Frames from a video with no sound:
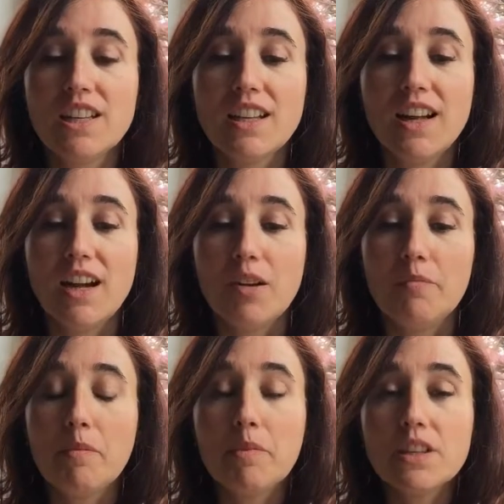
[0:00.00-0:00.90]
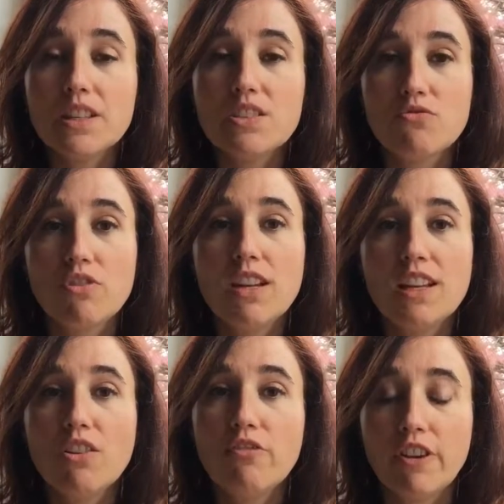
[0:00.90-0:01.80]
but it is
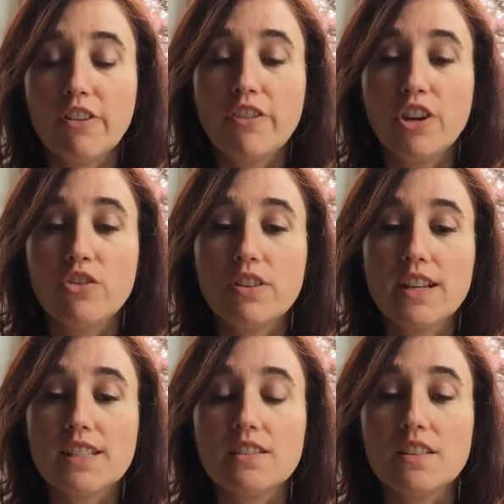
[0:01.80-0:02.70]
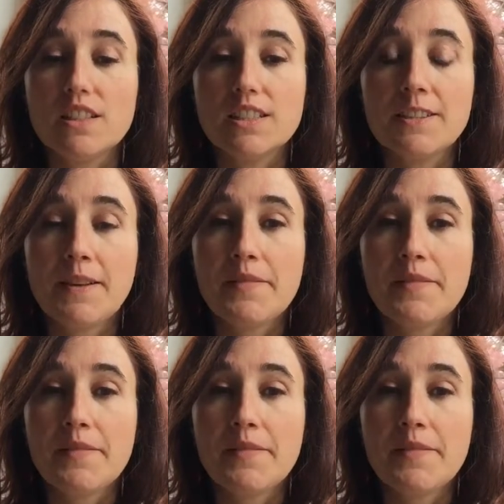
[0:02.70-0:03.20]
really a very, very good exercise.